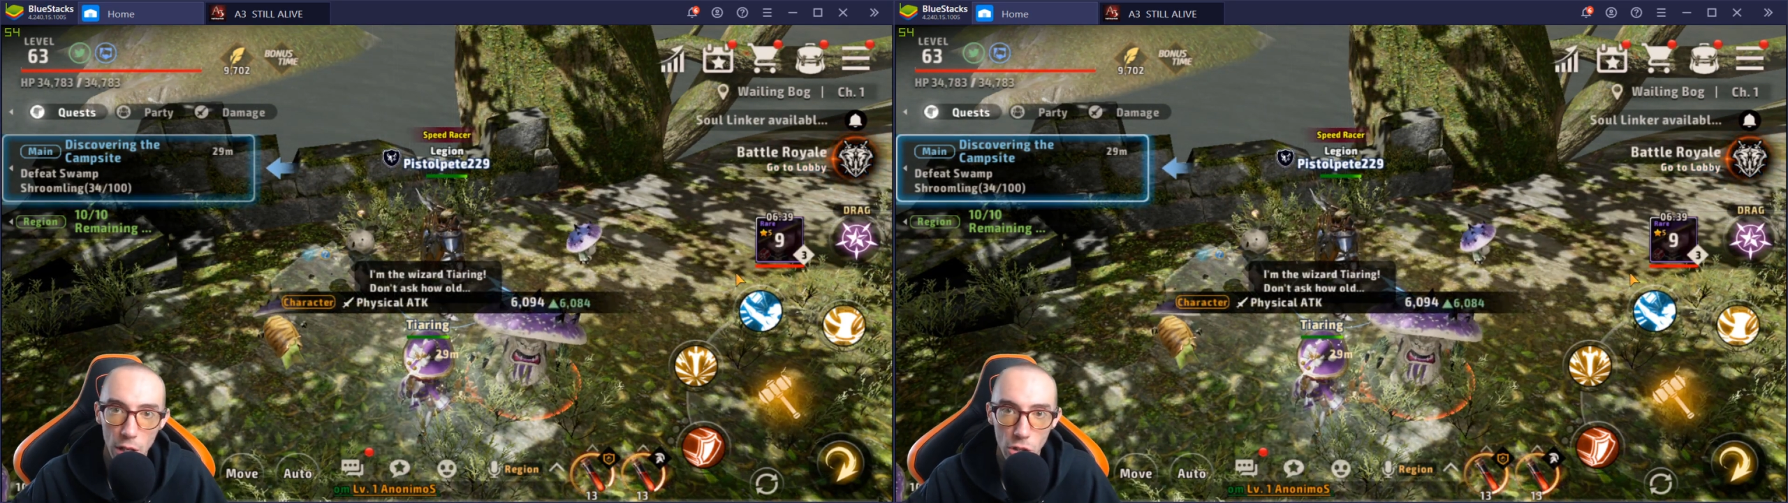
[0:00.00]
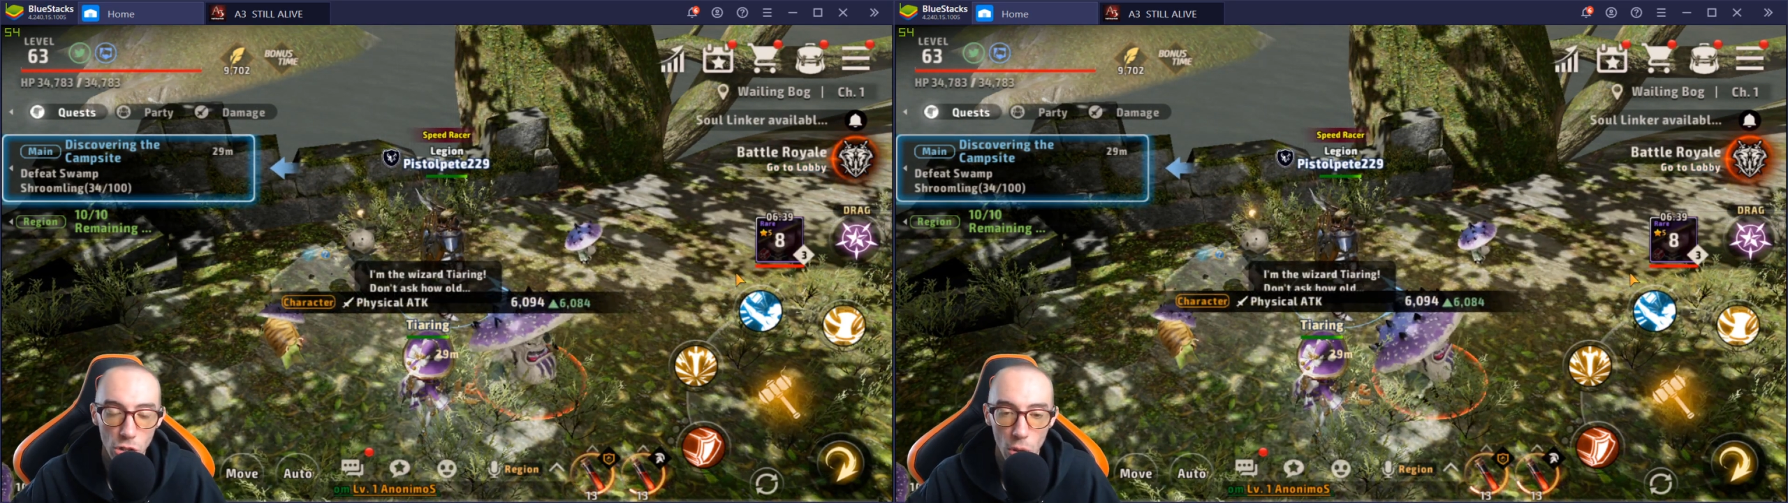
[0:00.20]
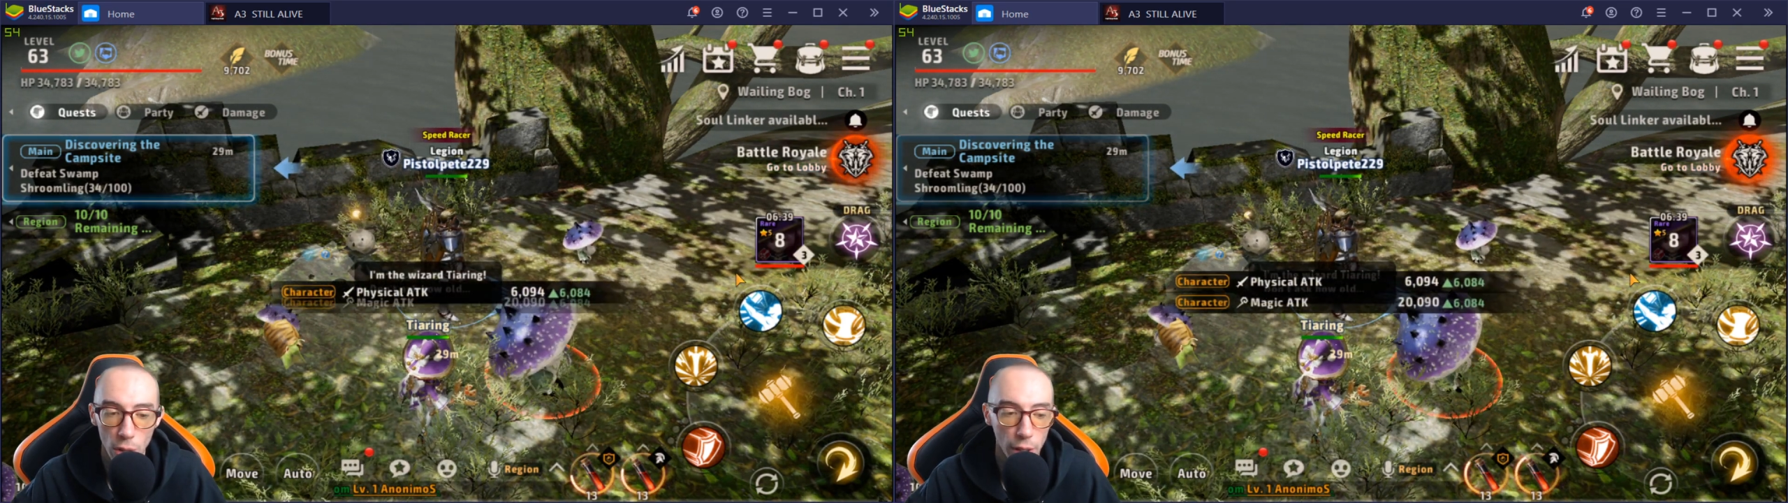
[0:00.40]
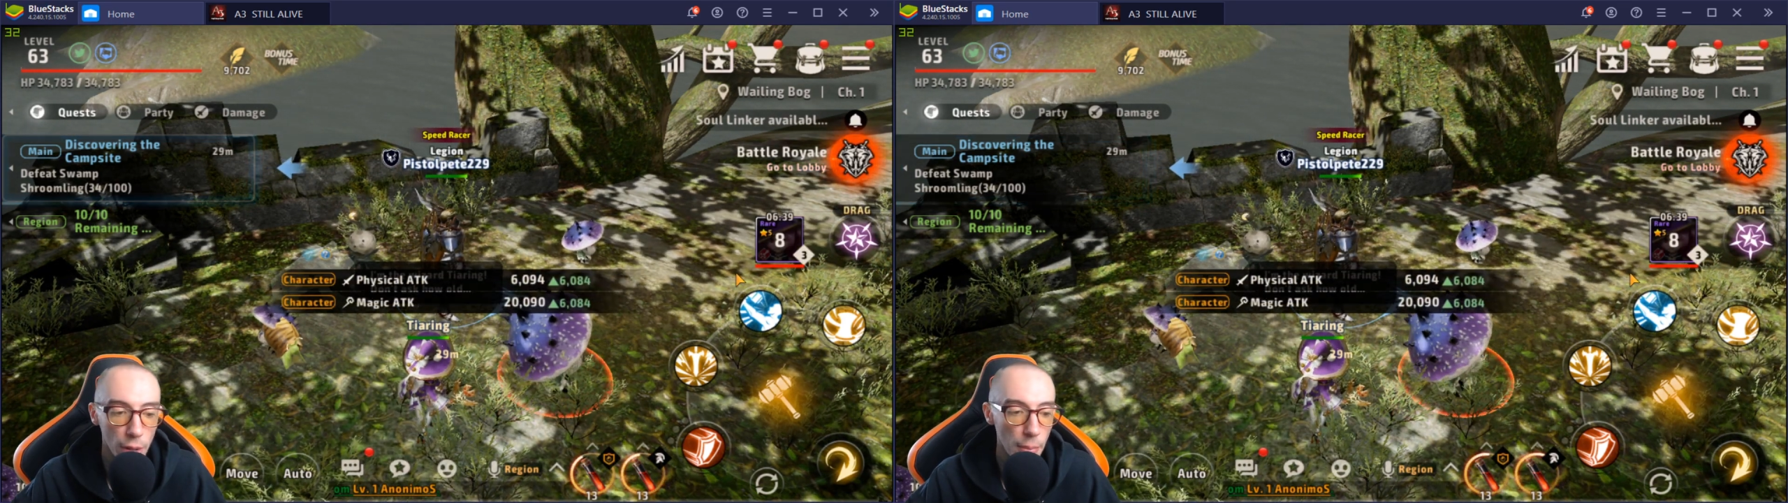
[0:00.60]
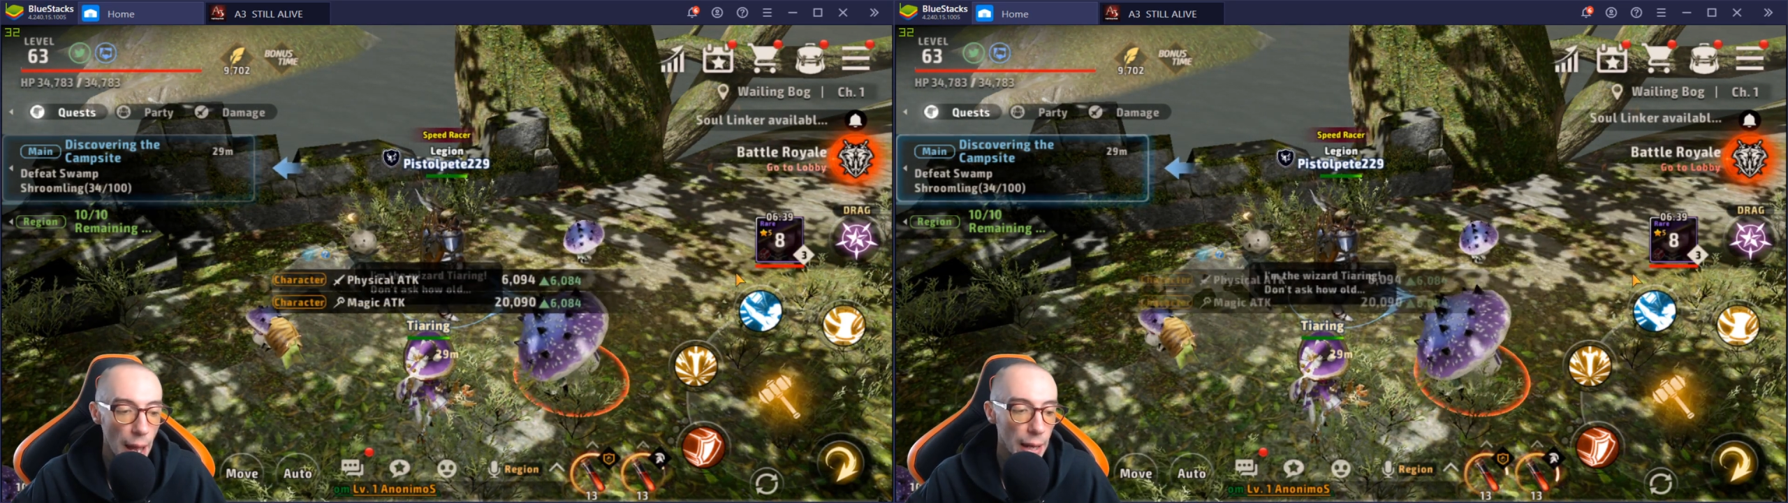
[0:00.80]
your soul
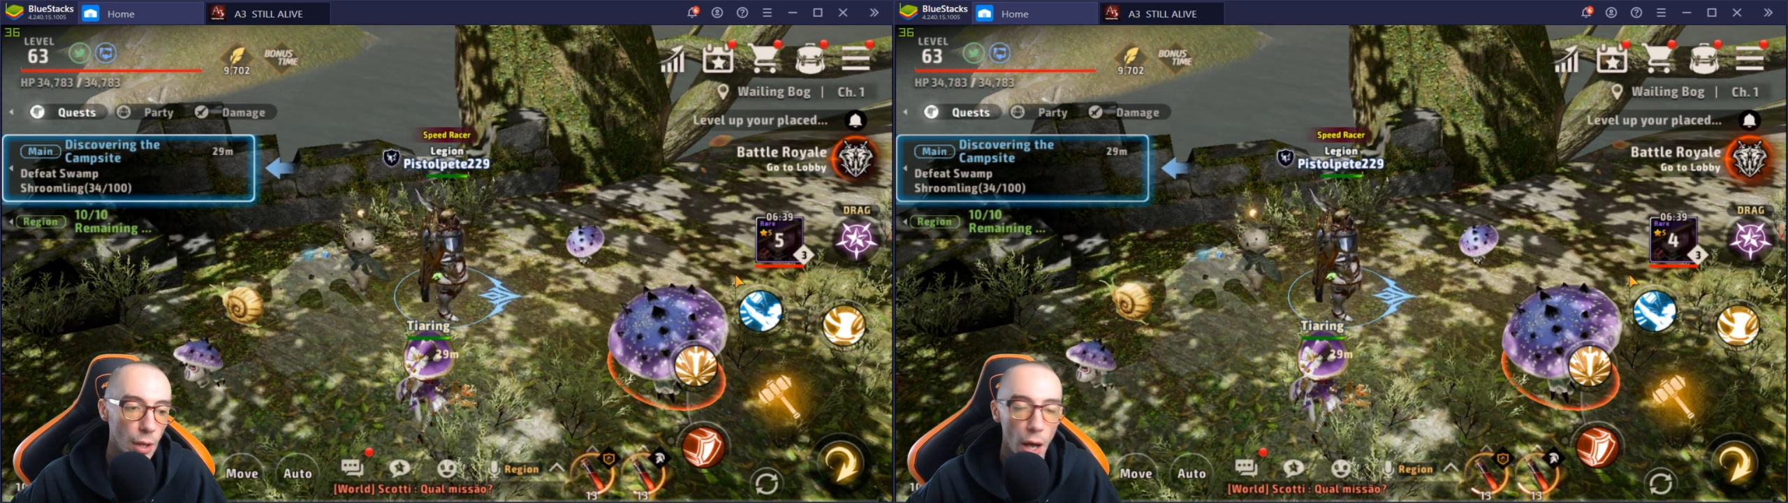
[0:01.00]
linker back.